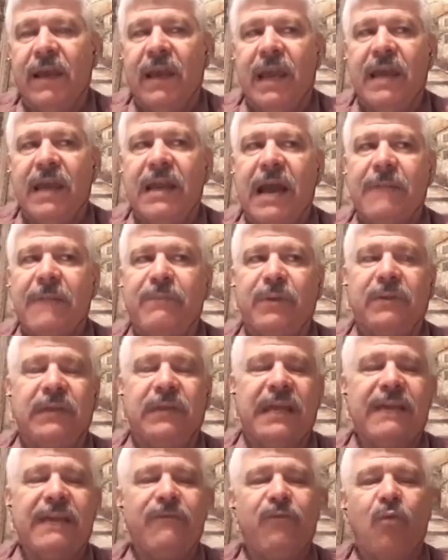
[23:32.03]
And I
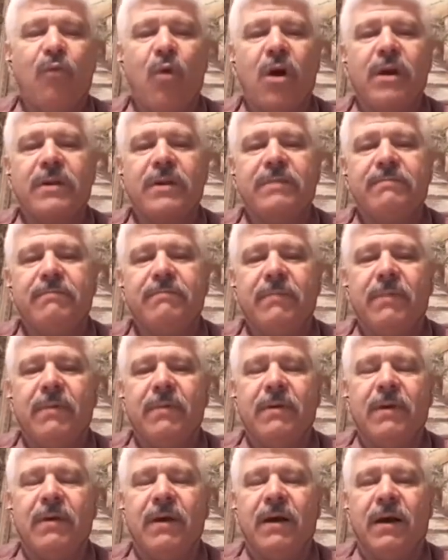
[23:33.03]
believe the
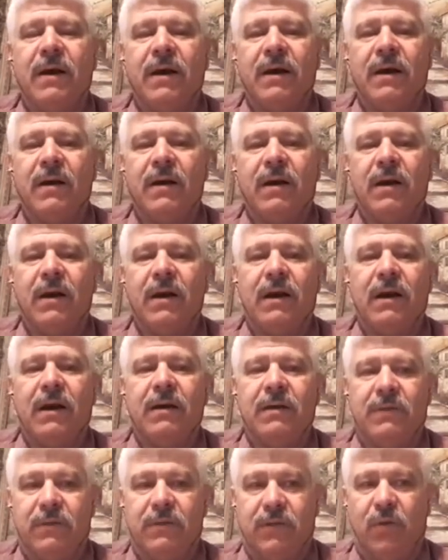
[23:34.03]

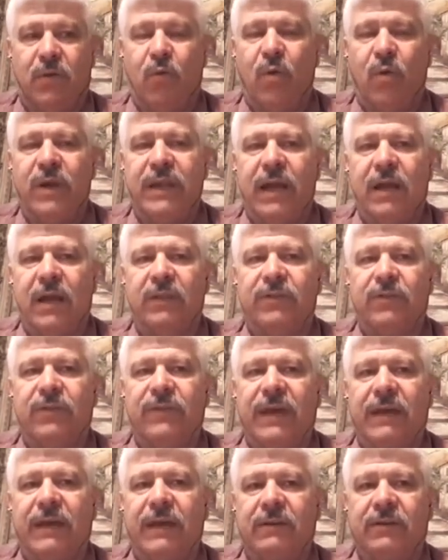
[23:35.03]
one elder
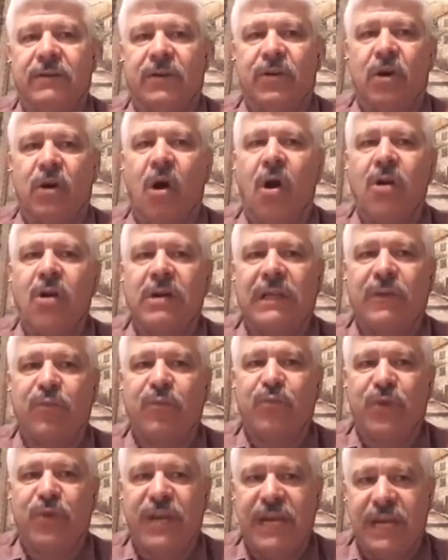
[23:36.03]
that could hardly
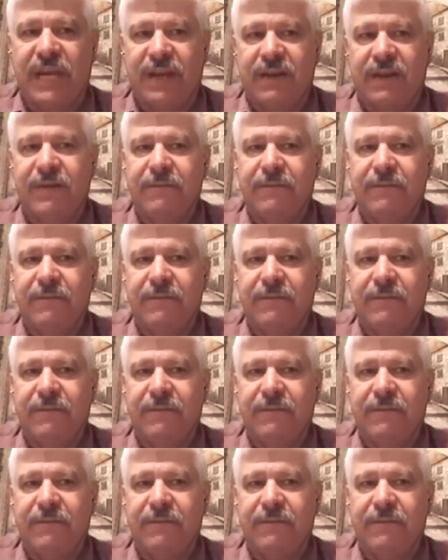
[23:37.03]
read